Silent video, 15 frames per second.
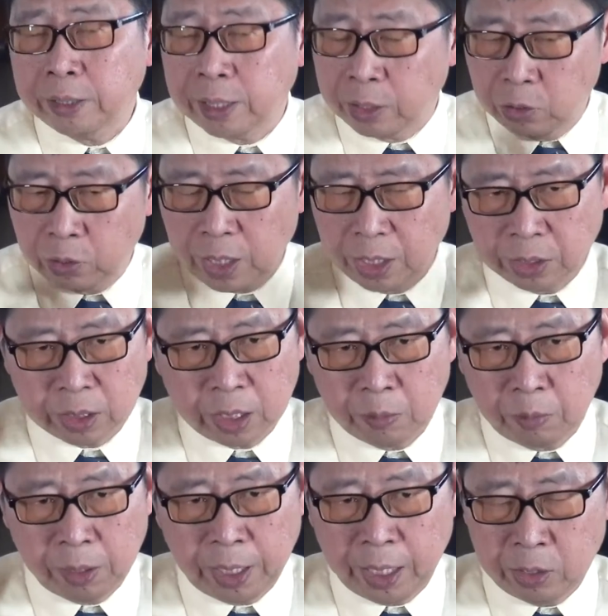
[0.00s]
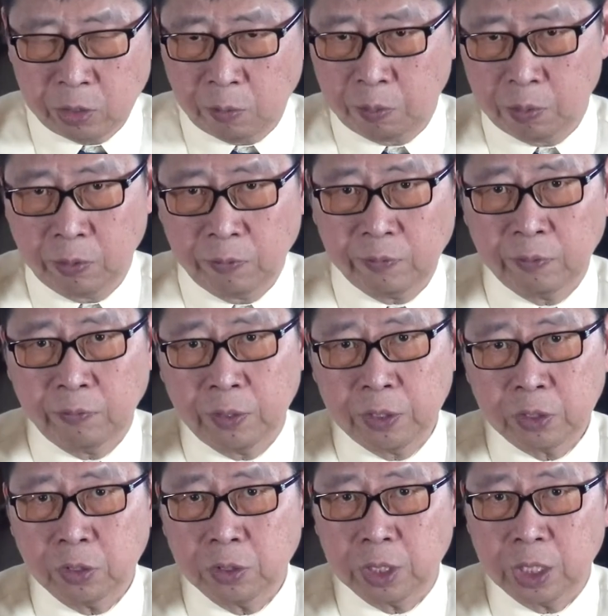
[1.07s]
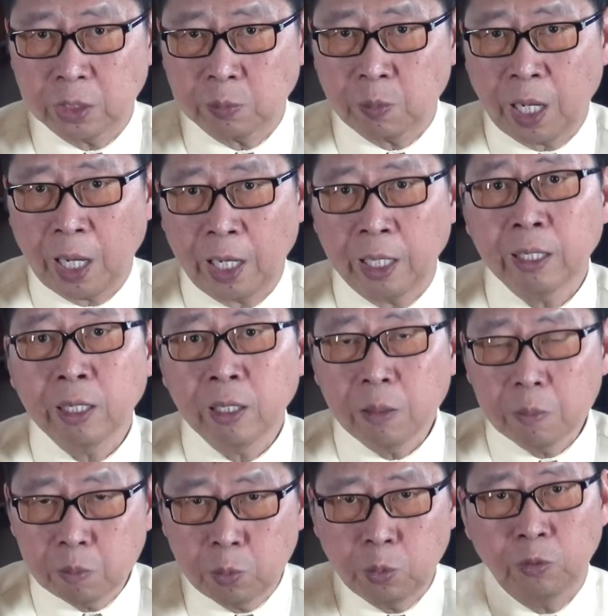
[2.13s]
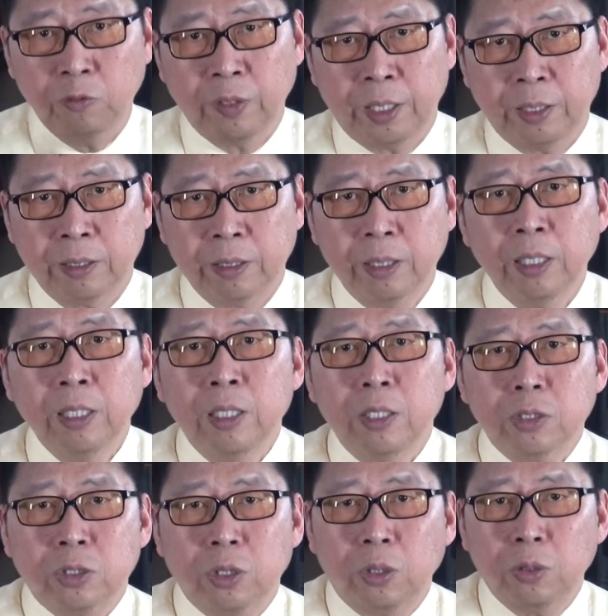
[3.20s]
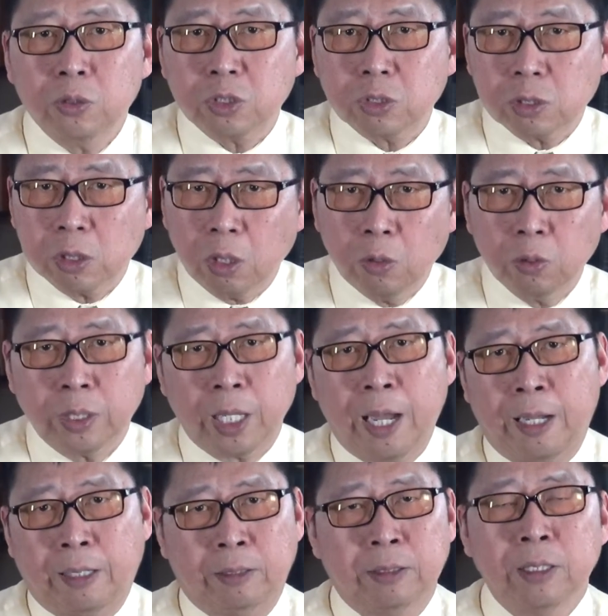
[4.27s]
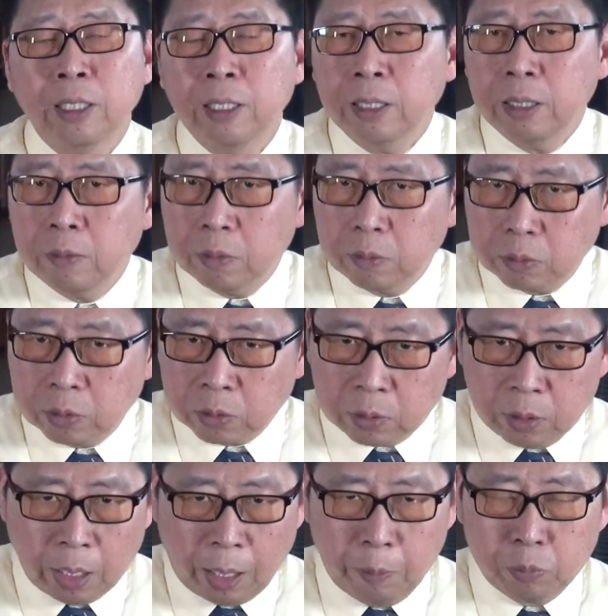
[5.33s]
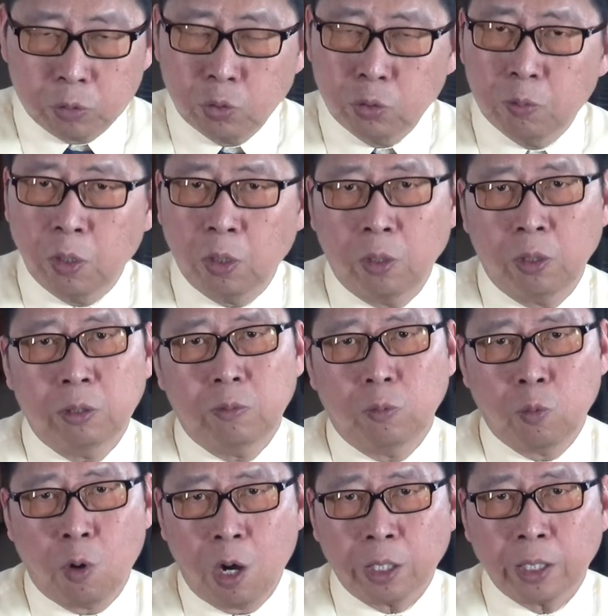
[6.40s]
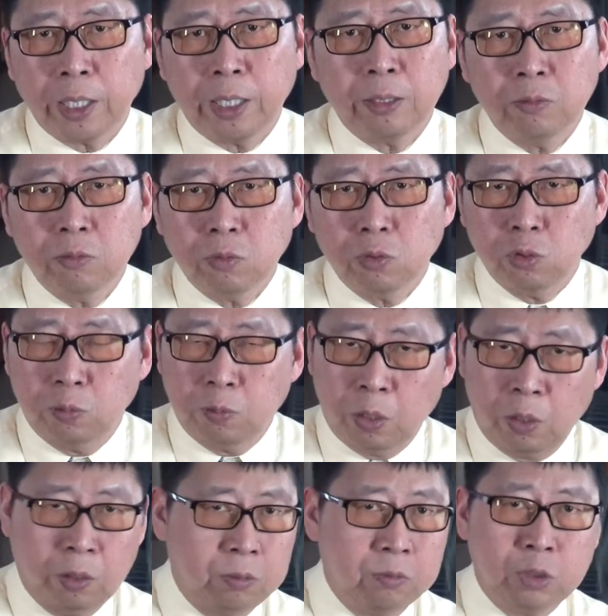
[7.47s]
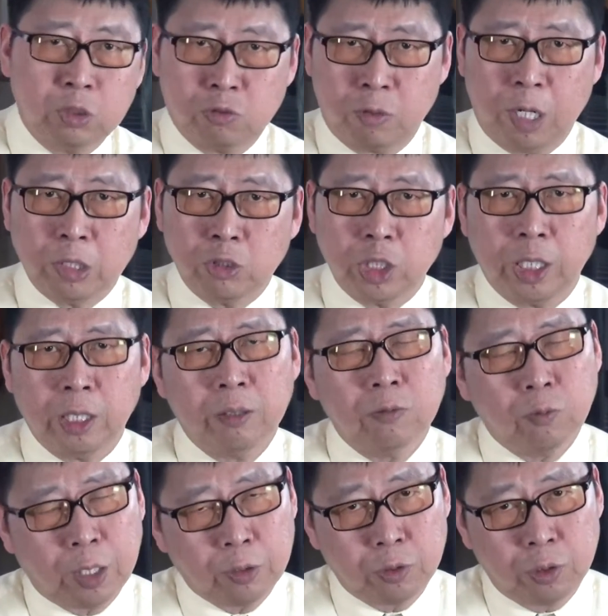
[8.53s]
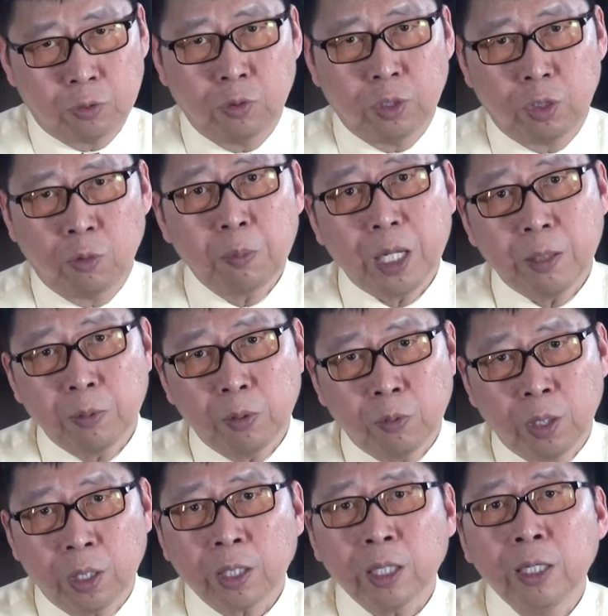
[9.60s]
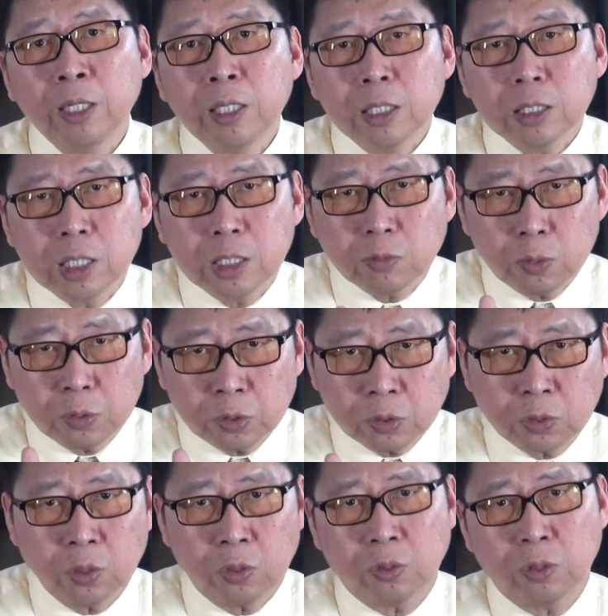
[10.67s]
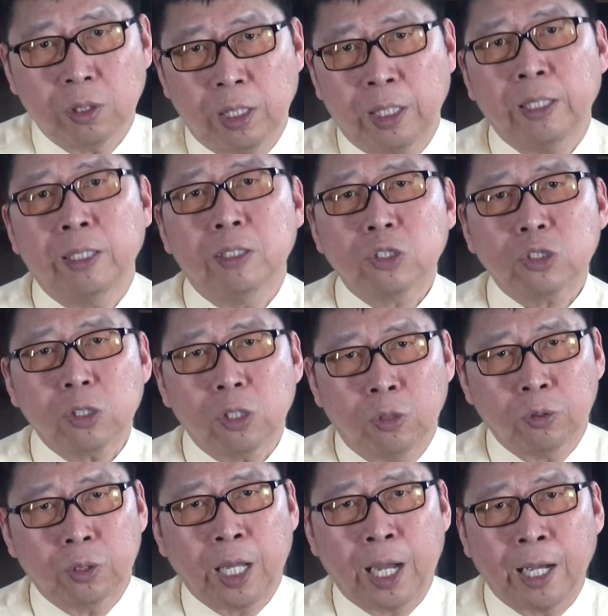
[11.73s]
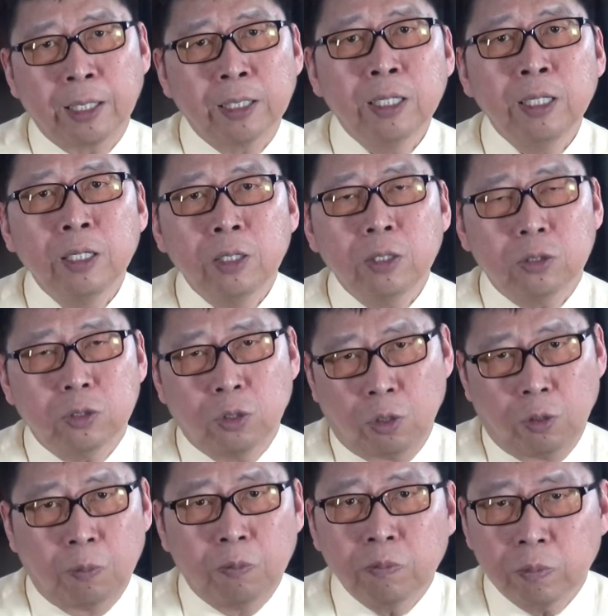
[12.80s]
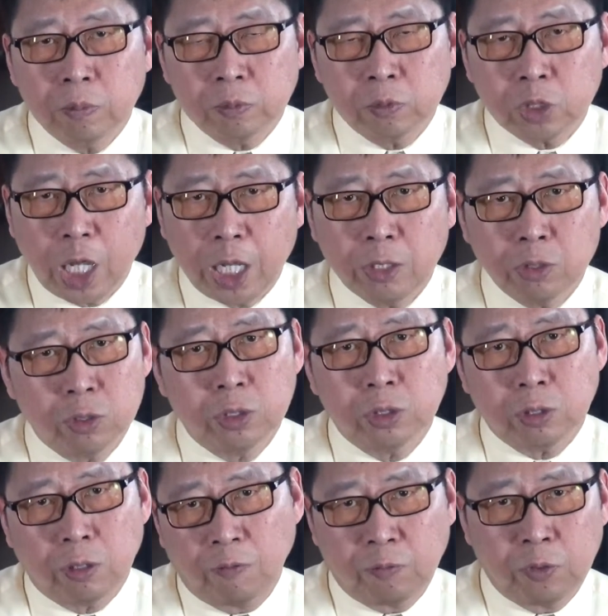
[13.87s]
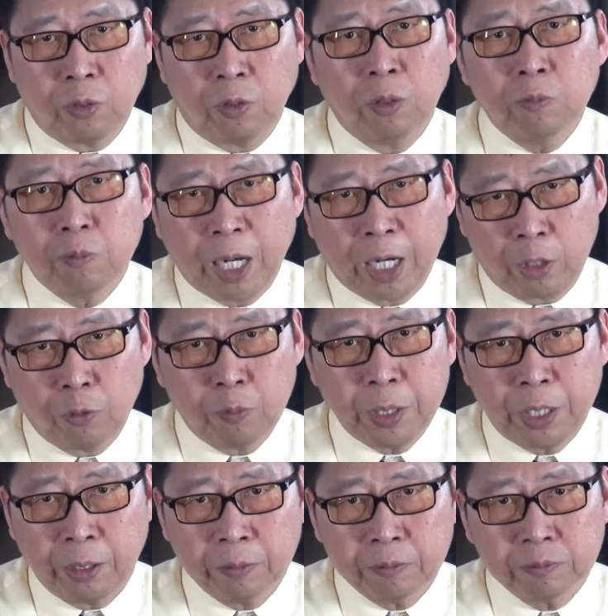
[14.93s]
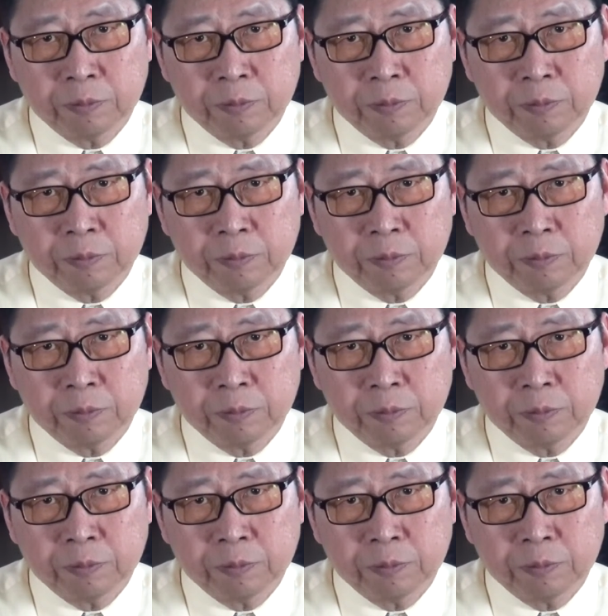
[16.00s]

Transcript: that you can stimulate your peripheral vision is by moving. So slow down. Um, do more walking, do more stretching while you're doing your paperwork. This will certainly slow down your changes of your myopia.